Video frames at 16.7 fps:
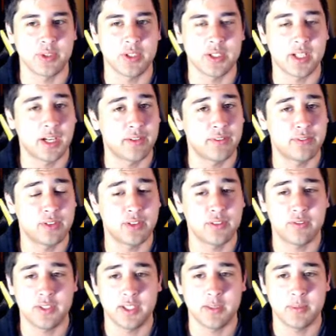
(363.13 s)
tough for
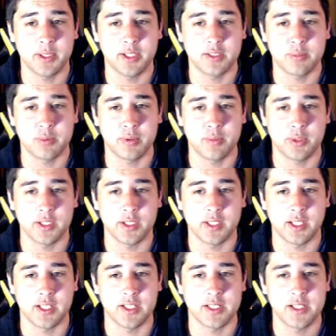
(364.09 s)
Finny because Primarina
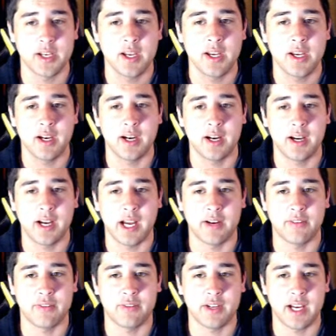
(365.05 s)
does
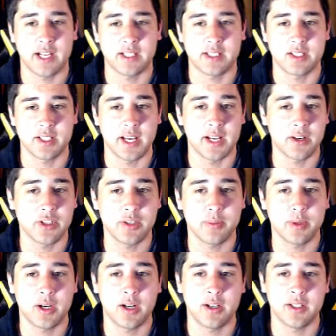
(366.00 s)
have access to Energy
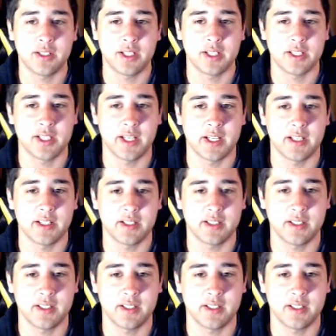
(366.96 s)
Ball and does get,